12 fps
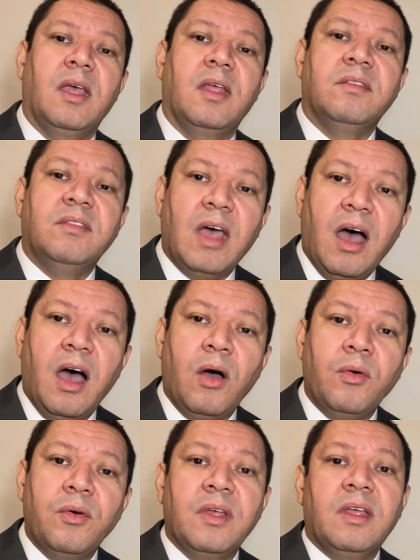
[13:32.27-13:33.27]

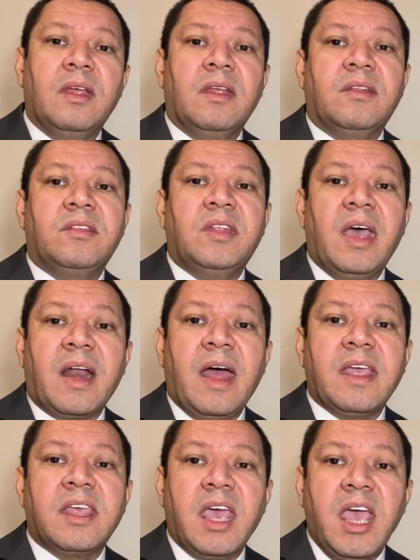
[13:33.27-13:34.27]
Now that
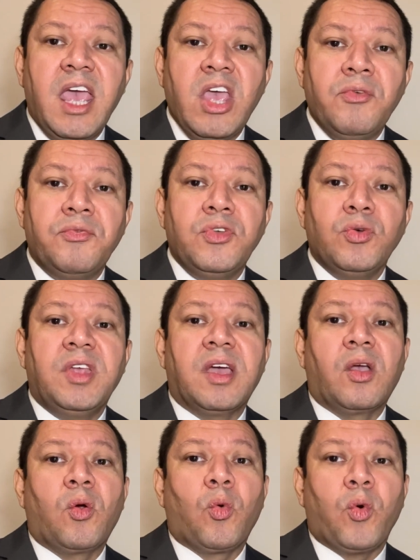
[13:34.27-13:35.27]
I gave you
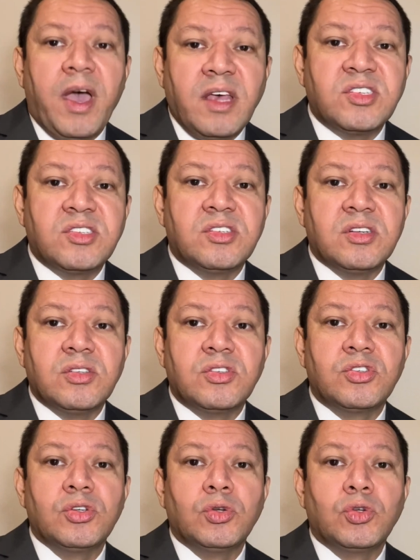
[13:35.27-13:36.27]
the
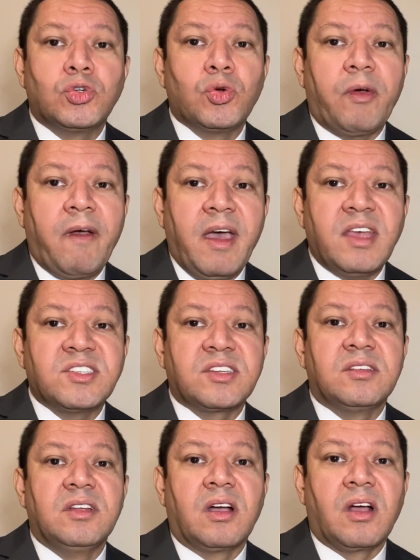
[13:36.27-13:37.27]
questions to
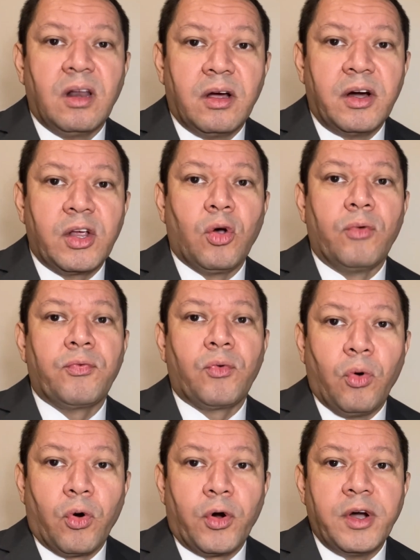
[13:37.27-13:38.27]
ask the clerk
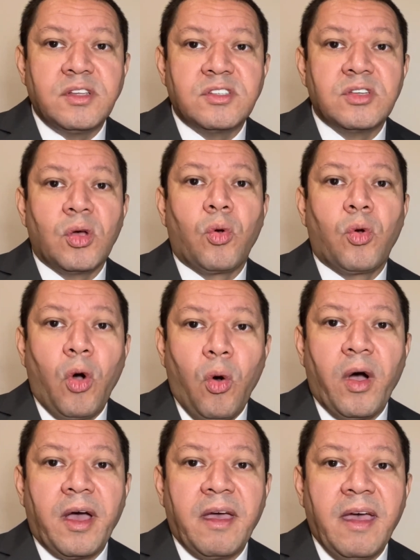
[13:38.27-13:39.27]
of court,
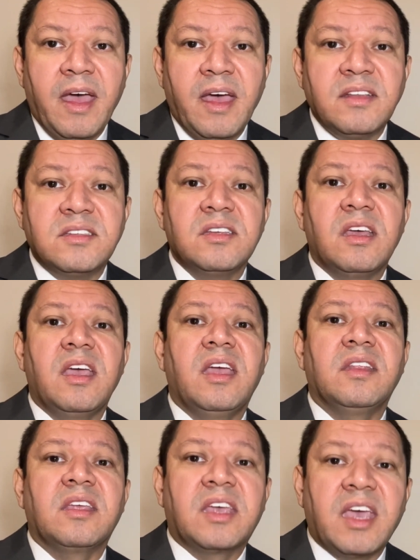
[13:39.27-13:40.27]
go ahead
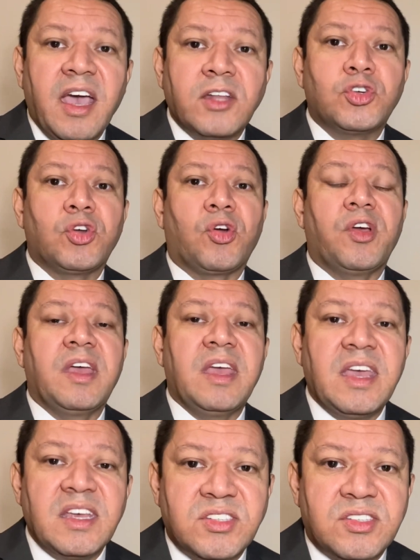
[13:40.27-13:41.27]
and get your
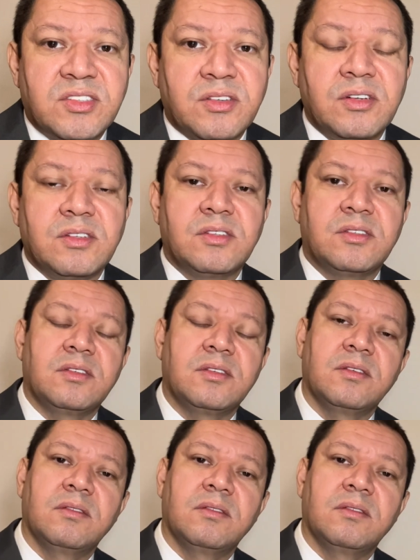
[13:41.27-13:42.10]
answers.